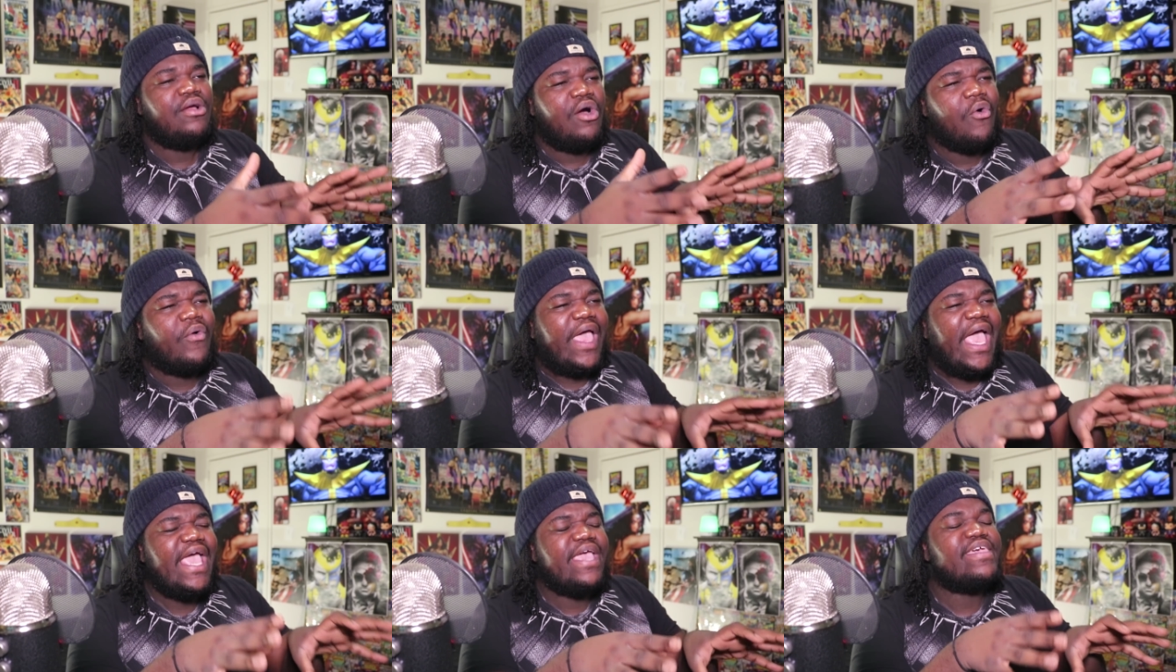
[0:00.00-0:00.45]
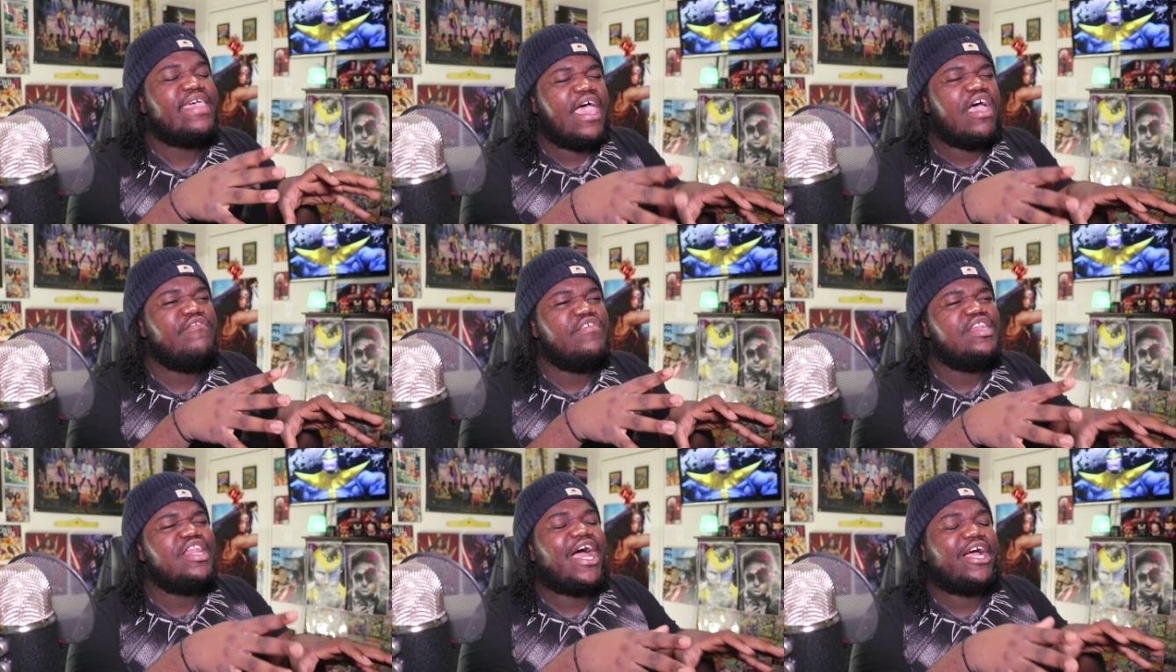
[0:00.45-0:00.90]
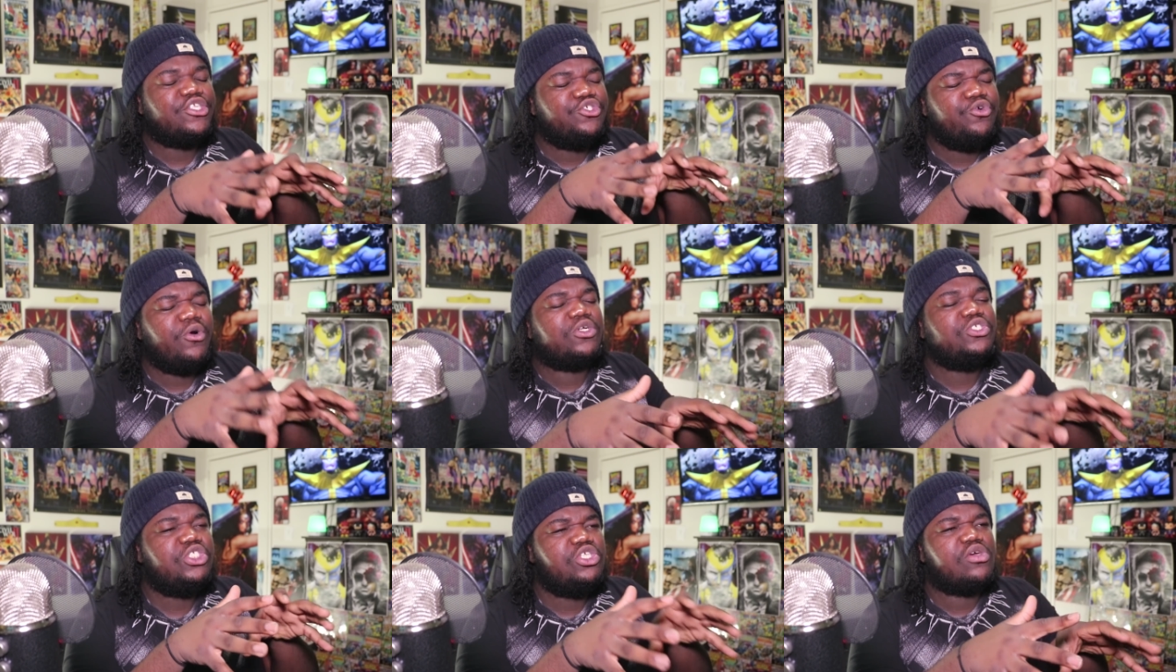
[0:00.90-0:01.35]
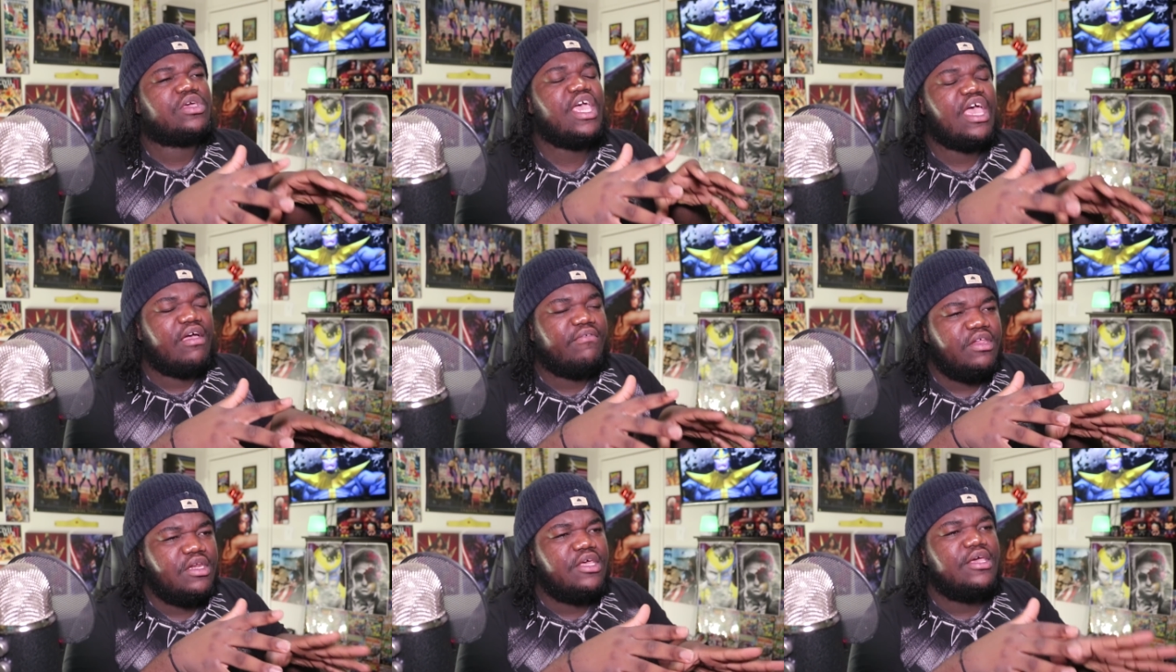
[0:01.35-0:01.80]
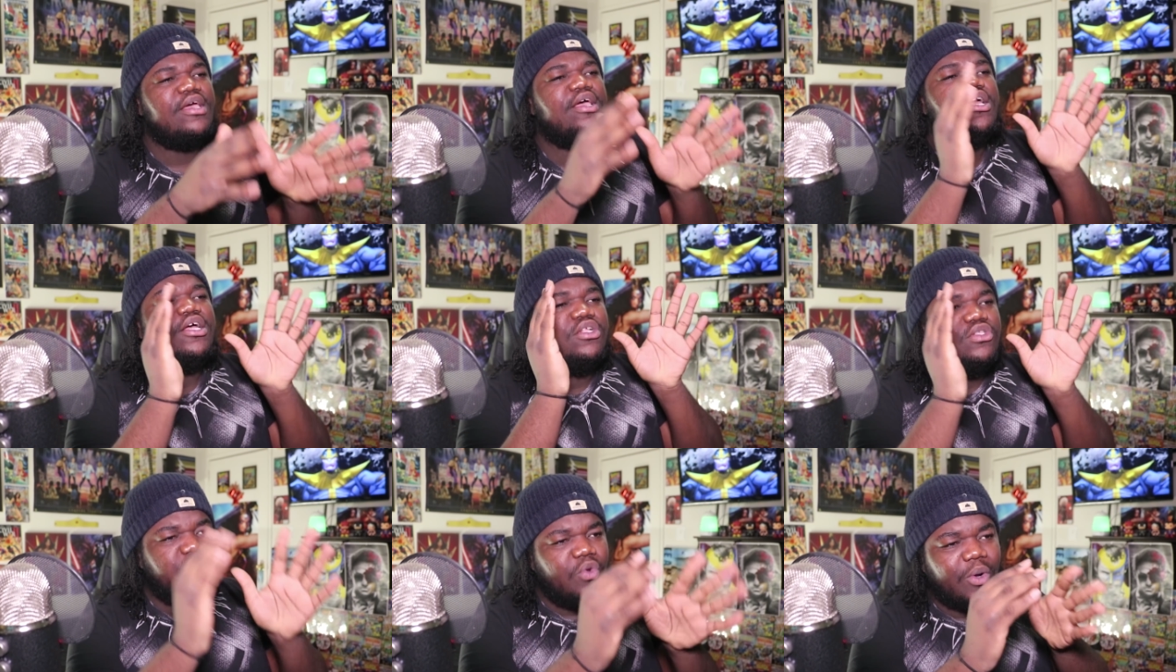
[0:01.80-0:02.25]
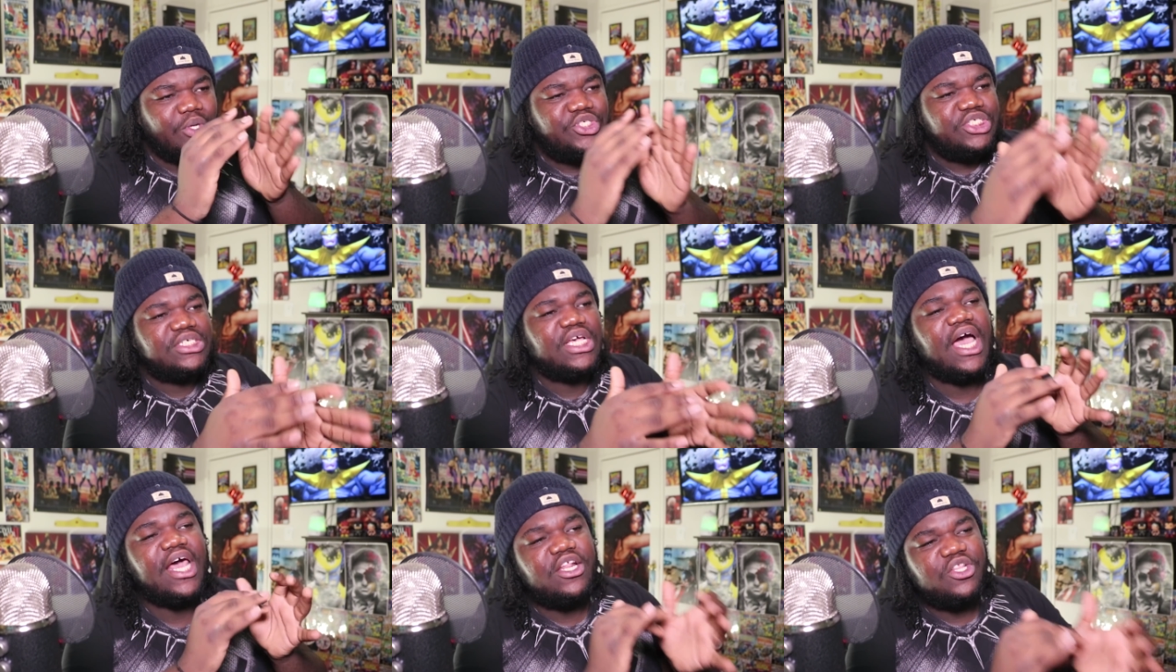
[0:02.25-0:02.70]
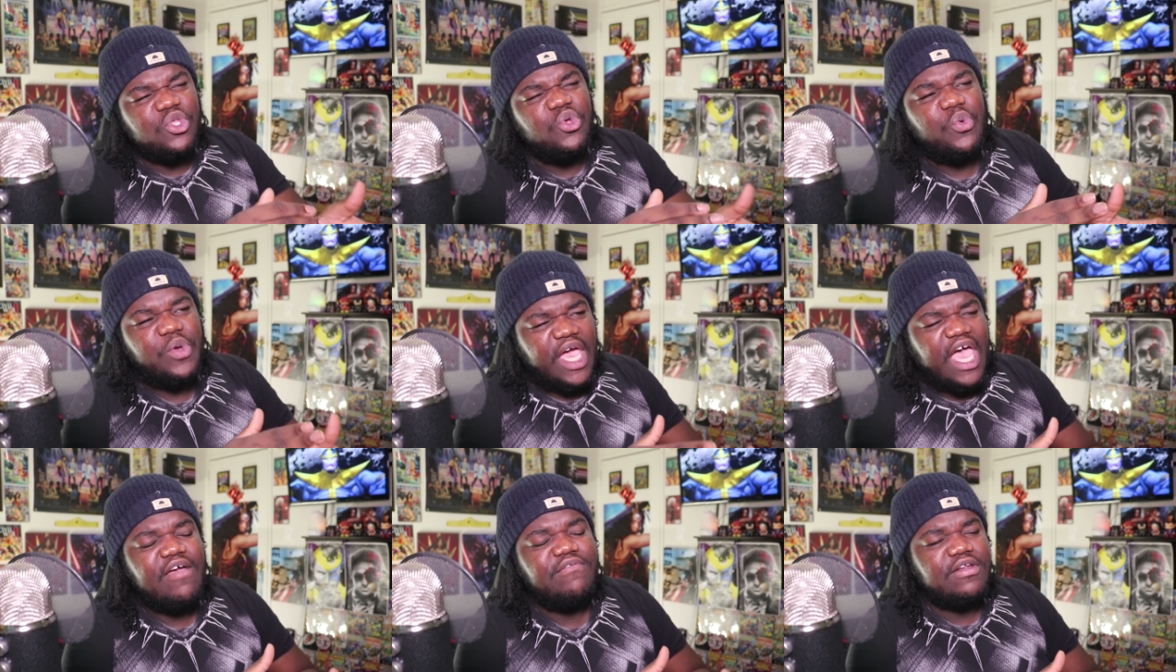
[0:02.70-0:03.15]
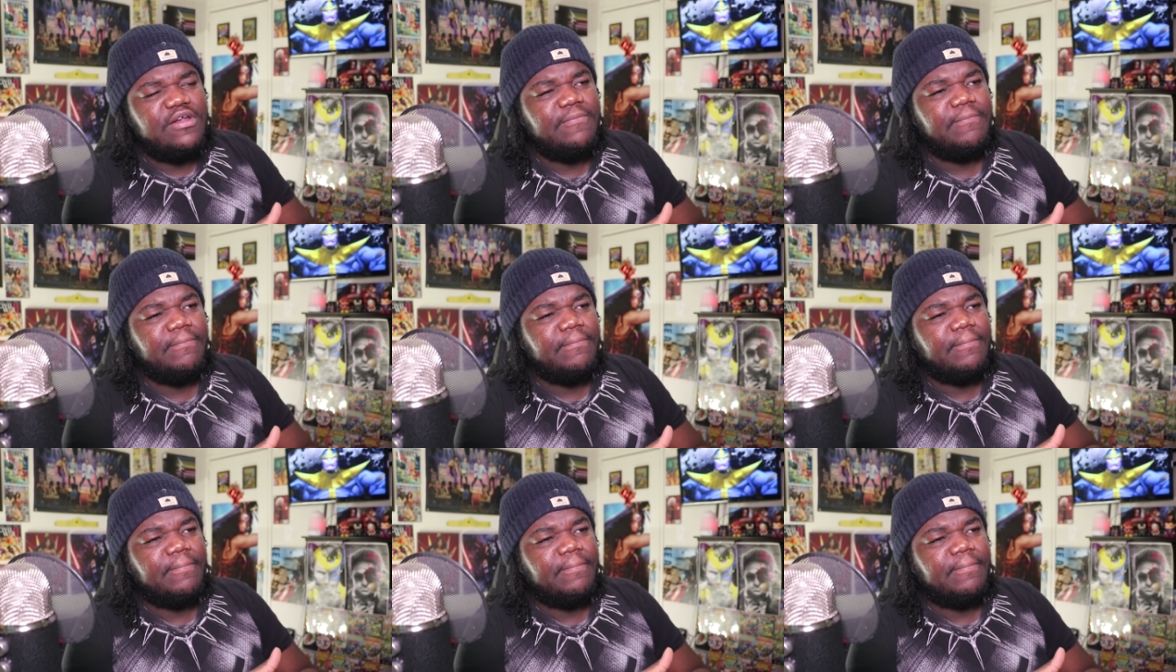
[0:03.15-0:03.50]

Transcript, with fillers: Okay, Kevin. I trust you, Kevin. Do what you got to do, Kevin.